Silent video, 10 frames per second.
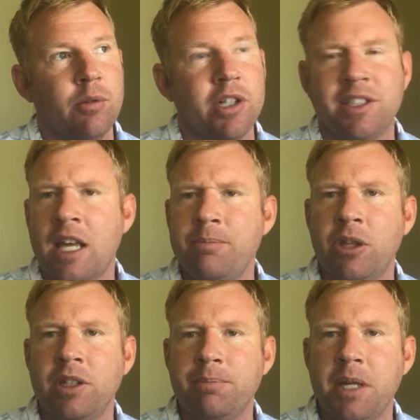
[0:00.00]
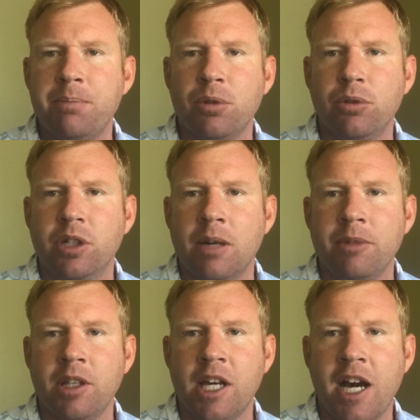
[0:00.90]
what, 10 million people who
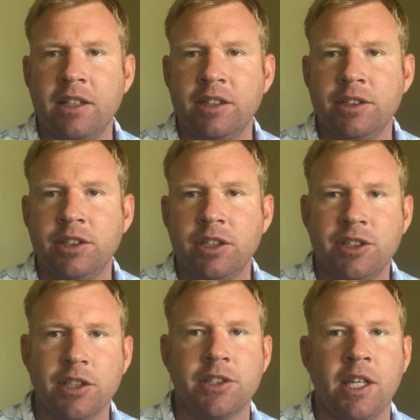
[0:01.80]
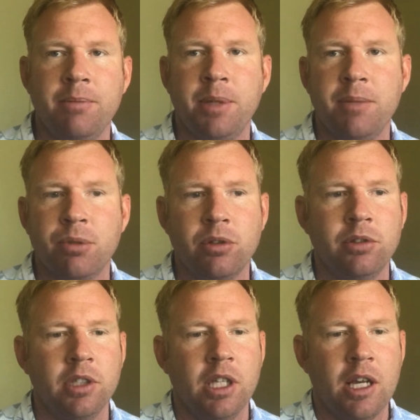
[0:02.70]
come to the islands, 16 people,
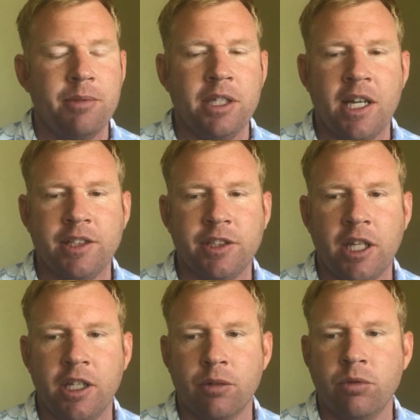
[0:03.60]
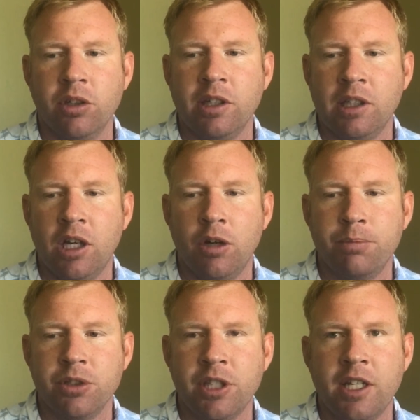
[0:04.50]
I mean, that's like a really low
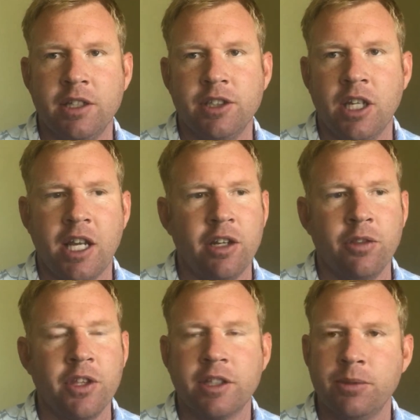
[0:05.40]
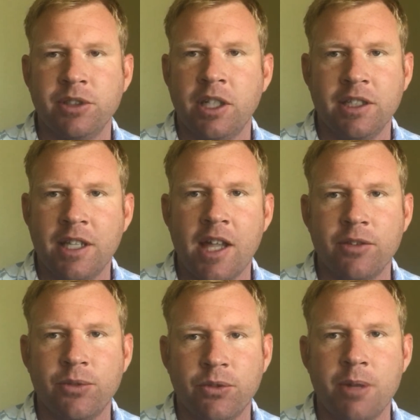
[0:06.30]
percentage, and I don't think there was any
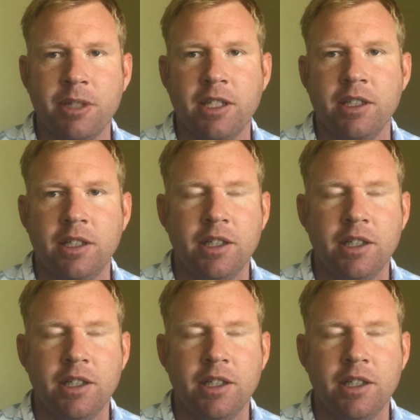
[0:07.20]
deaths from it.